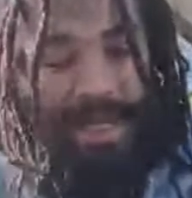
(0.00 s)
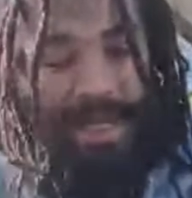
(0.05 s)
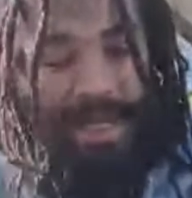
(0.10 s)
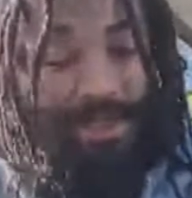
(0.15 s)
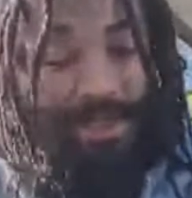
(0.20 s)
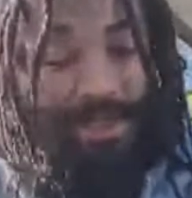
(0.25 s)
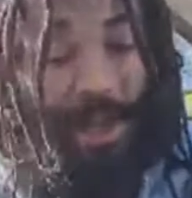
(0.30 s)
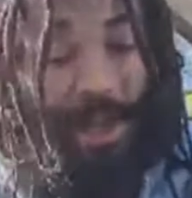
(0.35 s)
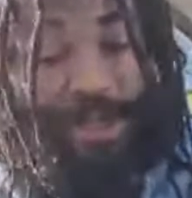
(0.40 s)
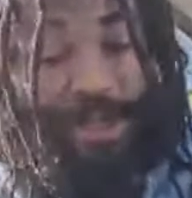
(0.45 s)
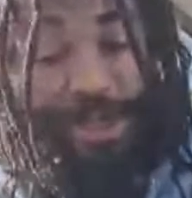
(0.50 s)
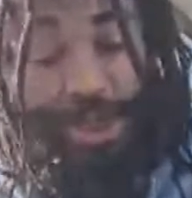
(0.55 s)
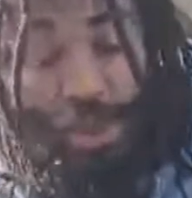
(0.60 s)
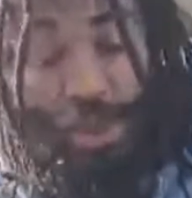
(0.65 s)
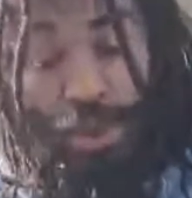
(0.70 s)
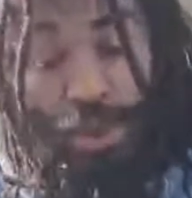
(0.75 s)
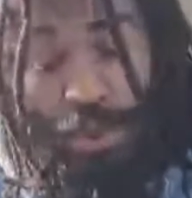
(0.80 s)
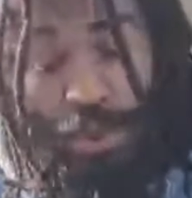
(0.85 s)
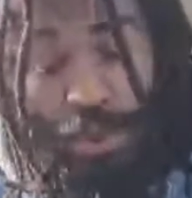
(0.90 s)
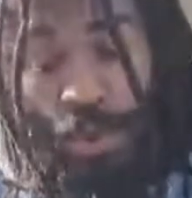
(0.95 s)
So I
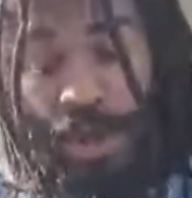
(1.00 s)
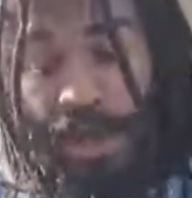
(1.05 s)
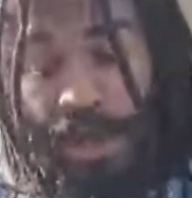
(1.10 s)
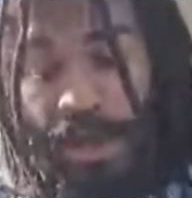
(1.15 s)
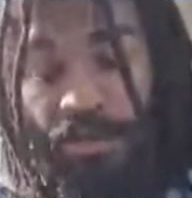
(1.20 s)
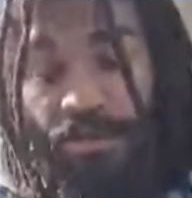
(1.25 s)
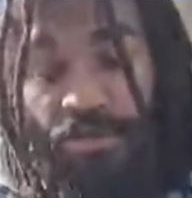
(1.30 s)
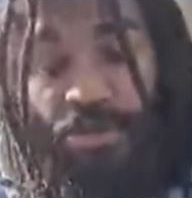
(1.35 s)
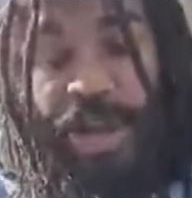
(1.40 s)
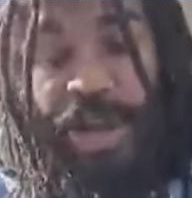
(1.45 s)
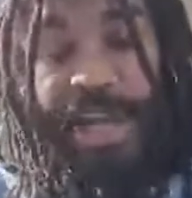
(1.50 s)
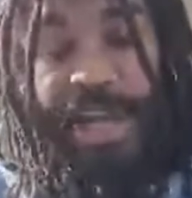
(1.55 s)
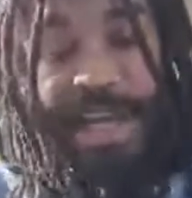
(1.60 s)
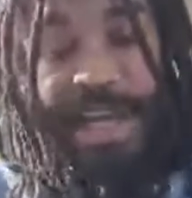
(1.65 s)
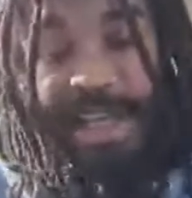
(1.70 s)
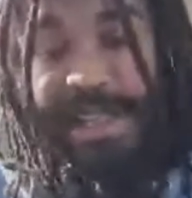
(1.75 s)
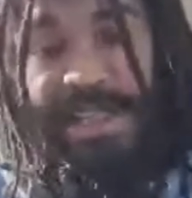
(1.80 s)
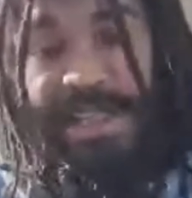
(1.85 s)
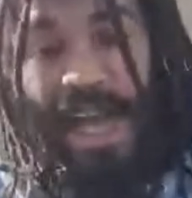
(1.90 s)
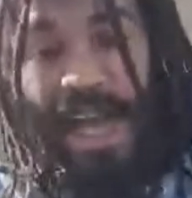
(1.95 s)
do readings,